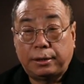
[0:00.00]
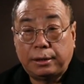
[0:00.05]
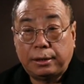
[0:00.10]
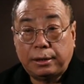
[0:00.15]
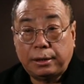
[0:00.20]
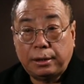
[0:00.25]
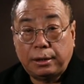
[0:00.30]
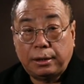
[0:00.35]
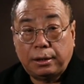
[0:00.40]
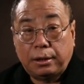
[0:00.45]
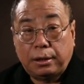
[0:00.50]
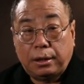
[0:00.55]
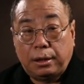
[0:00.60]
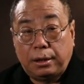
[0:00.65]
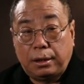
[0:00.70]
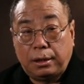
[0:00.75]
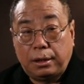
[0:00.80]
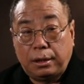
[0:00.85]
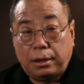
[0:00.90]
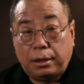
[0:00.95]
It is like
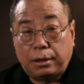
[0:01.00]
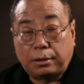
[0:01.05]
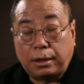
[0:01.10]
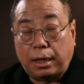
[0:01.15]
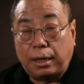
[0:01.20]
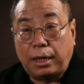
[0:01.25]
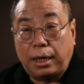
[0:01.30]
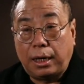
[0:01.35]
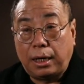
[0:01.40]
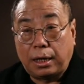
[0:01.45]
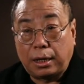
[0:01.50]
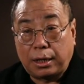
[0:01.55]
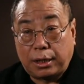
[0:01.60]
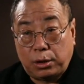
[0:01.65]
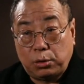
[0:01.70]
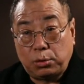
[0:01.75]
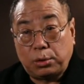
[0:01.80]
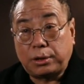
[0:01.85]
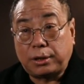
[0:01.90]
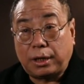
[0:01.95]
this.
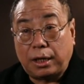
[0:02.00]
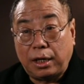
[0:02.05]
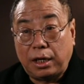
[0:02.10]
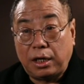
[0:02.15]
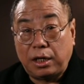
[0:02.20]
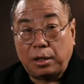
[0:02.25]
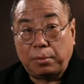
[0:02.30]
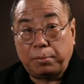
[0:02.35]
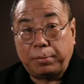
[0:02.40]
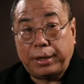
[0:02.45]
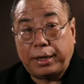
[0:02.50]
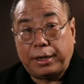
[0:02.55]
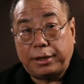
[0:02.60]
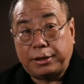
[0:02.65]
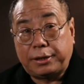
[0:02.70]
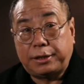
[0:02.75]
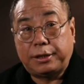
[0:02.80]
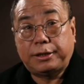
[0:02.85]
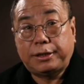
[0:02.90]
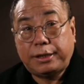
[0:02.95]
Even on a global
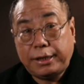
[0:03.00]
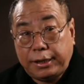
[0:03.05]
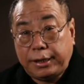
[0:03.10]
scale,